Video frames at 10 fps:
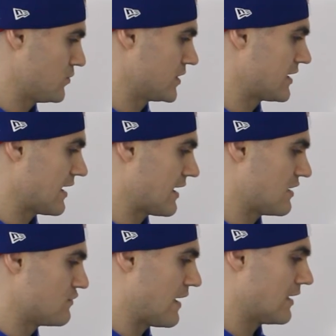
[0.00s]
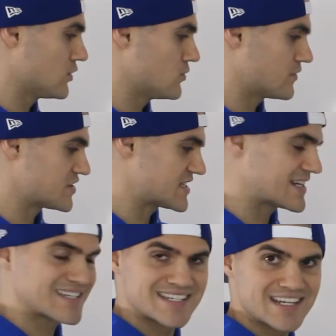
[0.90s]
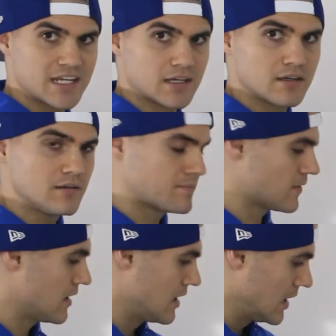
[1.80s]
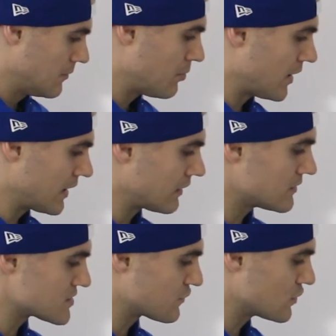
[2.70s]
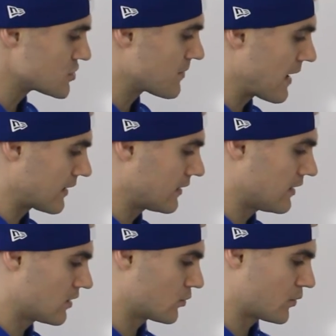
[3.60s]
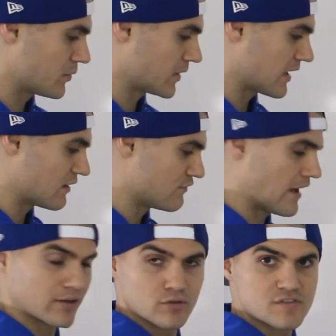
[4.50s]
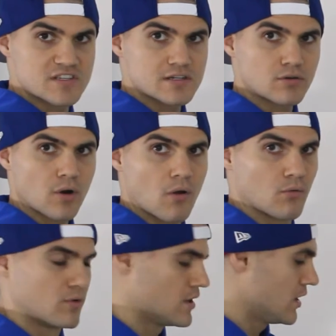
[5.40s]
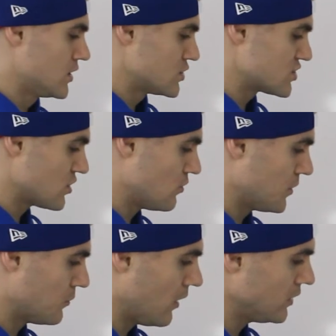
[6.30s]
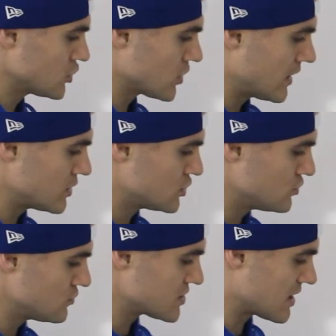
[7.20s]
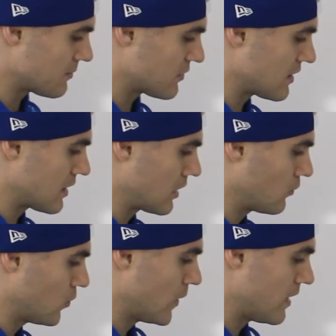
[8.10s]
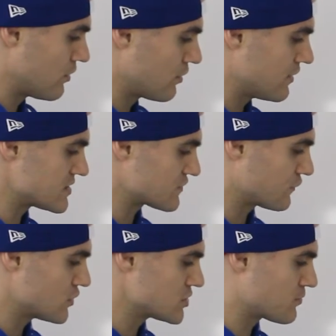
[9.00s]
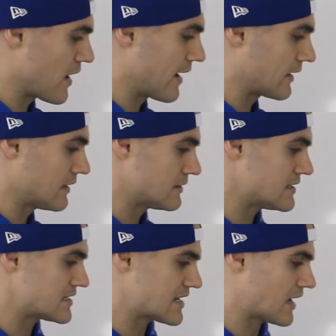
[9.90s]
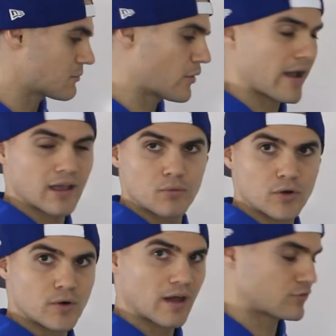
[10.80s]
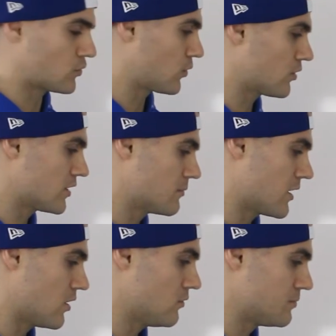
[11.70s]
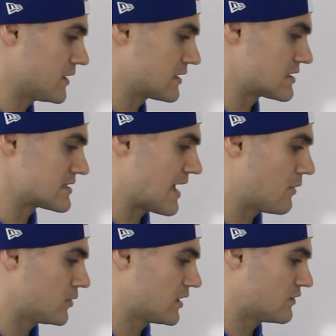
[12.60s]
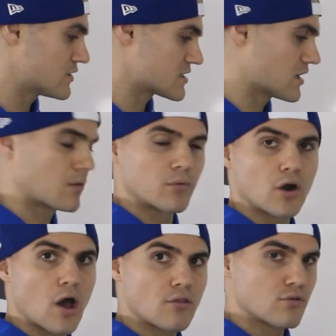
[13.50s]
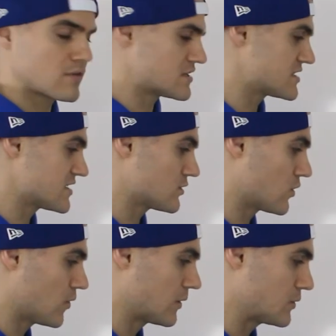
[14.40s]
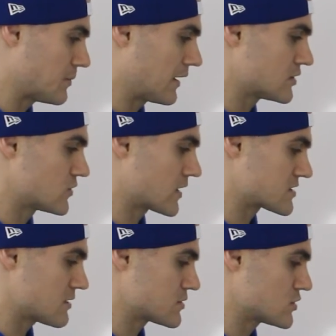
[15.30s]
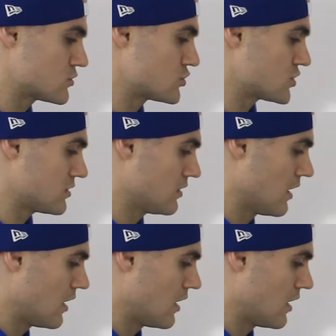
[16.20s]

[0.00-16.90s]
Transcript: would get a value of 16 but in this first bracket here, we would get a value of zero. So we want to try to do something with this first bracket. This second bracket we don't have to worry about because that would give us a number other than zero when we make a direct substitution.